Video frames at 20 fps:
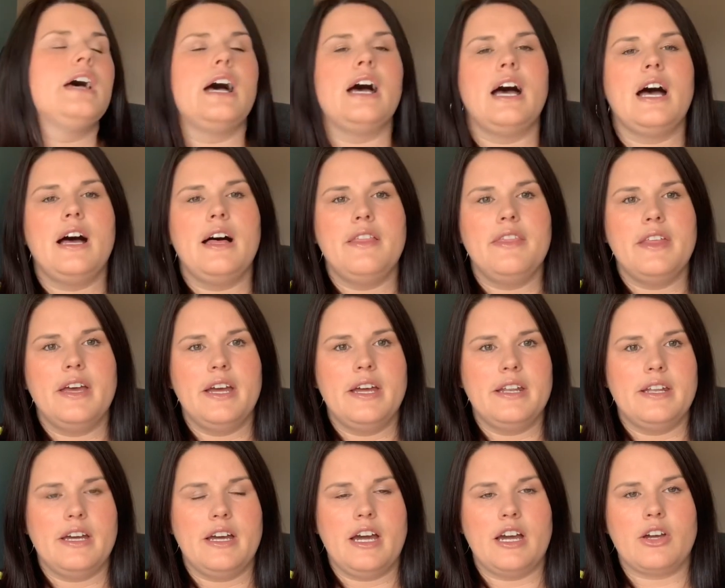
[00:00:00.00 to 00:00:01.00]
And
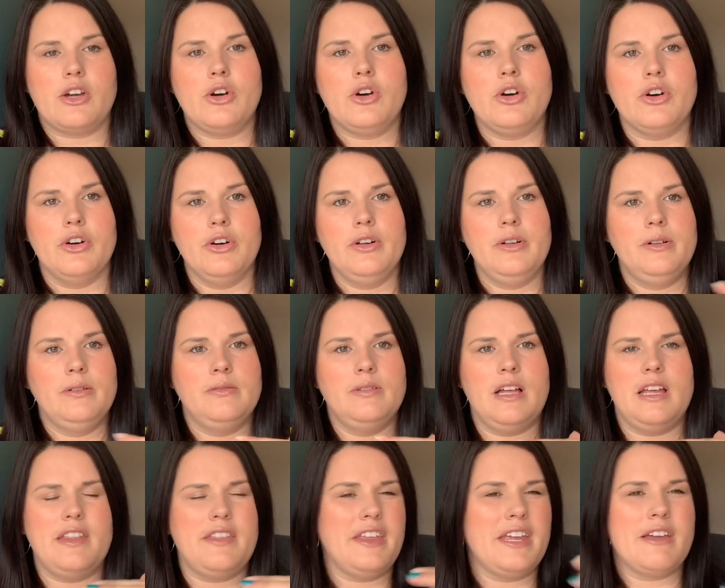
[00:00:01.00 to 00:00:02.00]
then I cut,
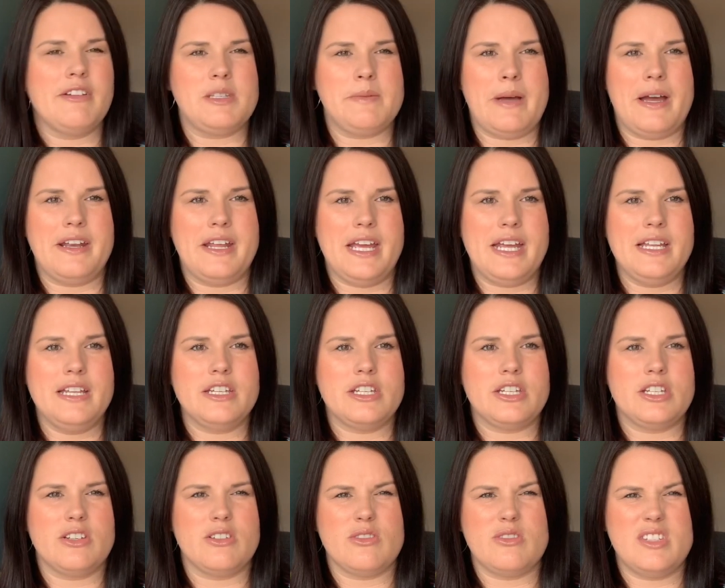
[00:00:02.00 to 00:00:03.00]
I think it was about an
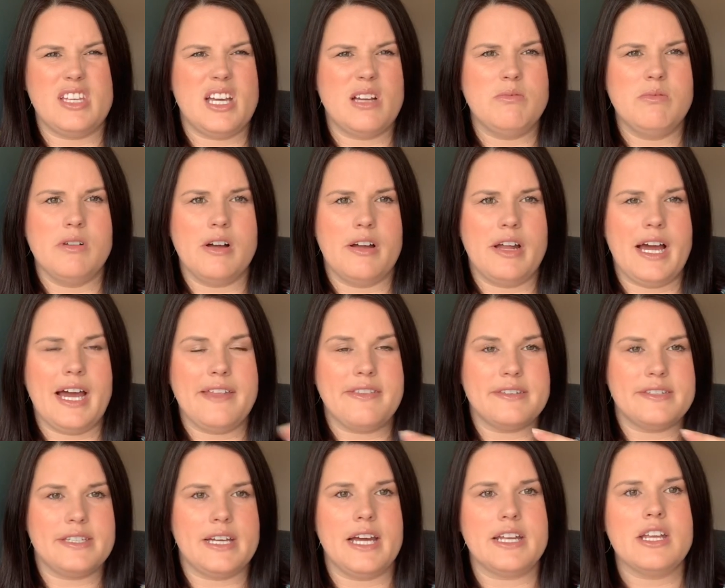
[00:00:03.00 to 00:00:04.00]
inch or so on either
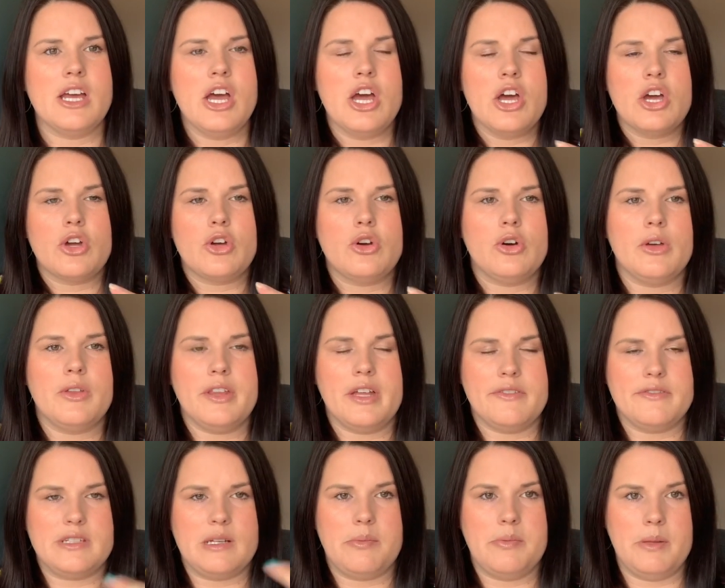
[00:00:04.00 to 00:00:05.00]
side, cut that
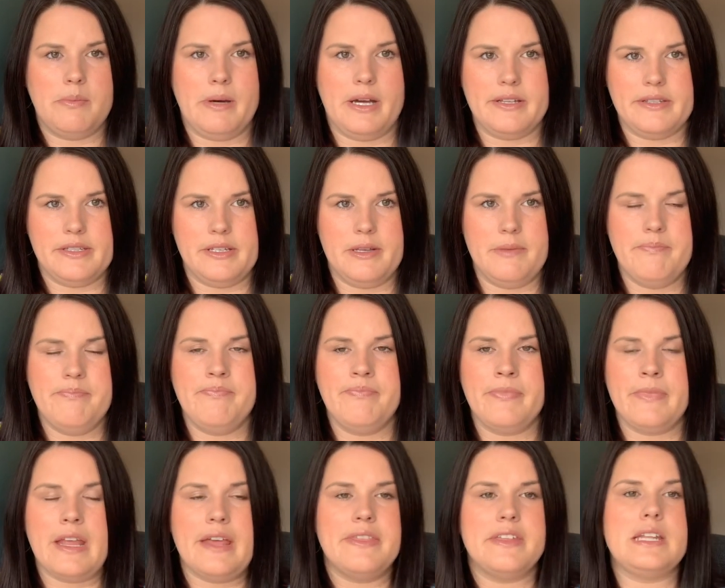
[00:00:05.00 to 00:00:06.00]
off the top of the pattern.
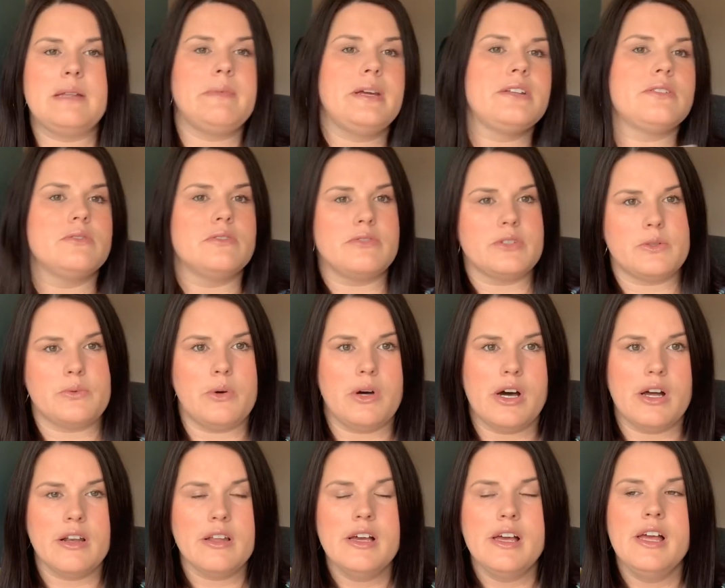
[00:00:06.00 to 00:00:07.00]
Then I made another
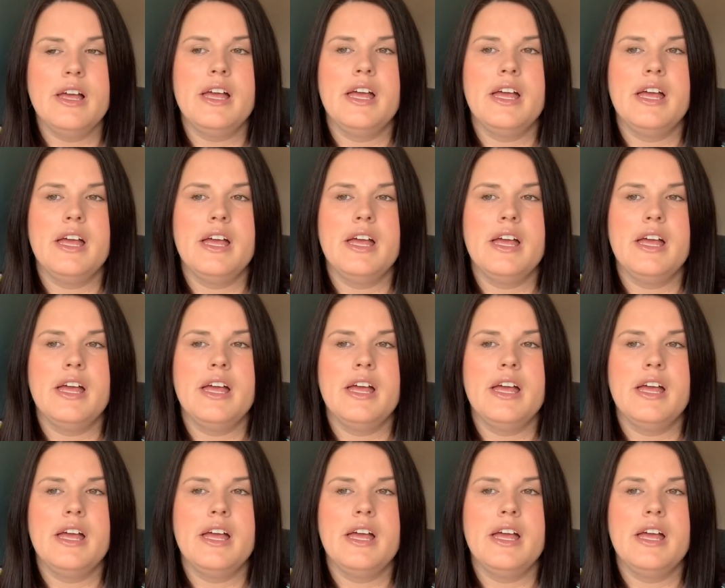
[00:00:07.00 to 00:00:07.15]
toile.